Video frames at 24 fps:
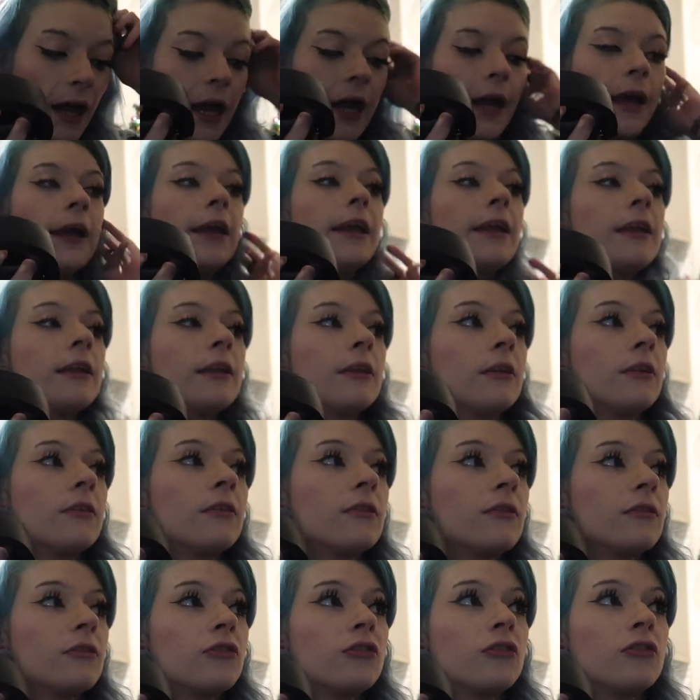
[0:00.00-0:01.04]

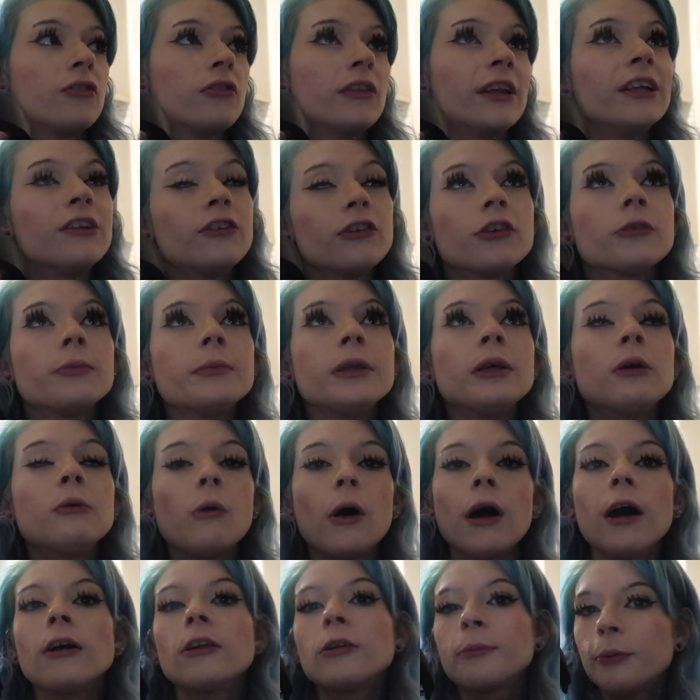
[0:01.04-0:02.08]
It took me a
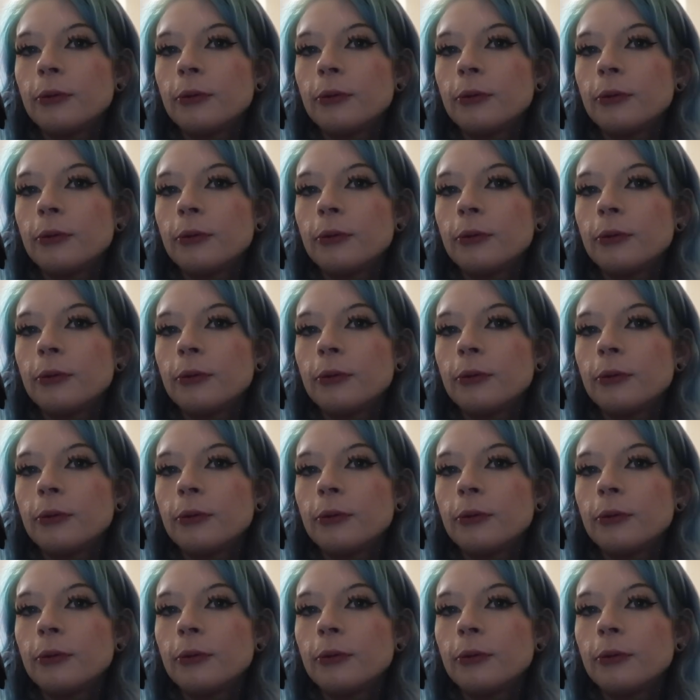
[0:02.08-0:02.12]
while to